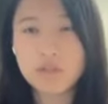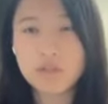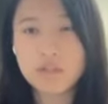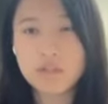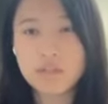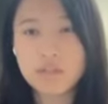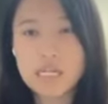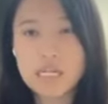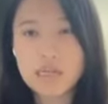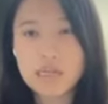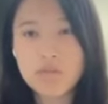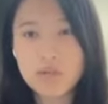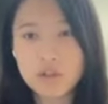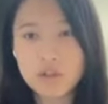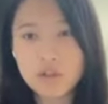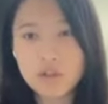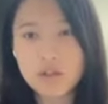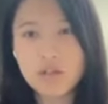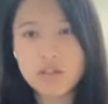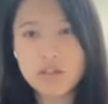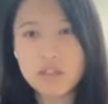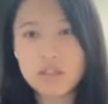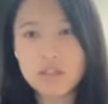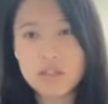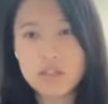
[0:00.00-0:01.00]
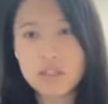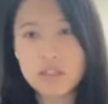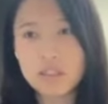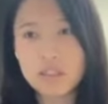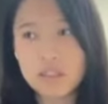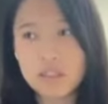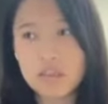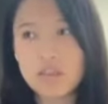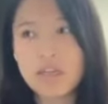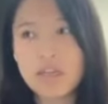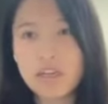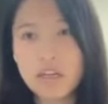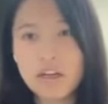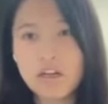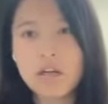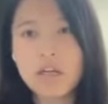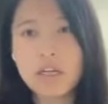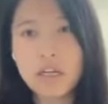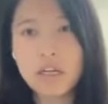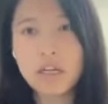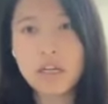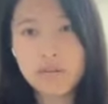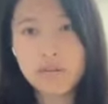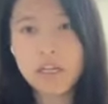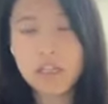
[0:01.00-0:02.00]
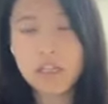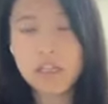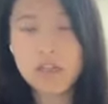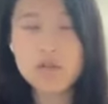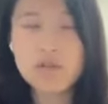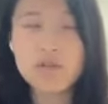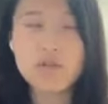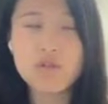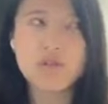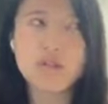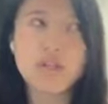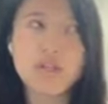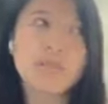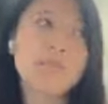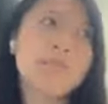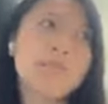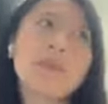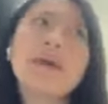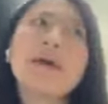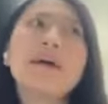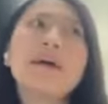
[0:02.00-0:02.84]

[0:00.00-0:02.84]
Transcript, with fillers: this labor shortage in the caregiving industry.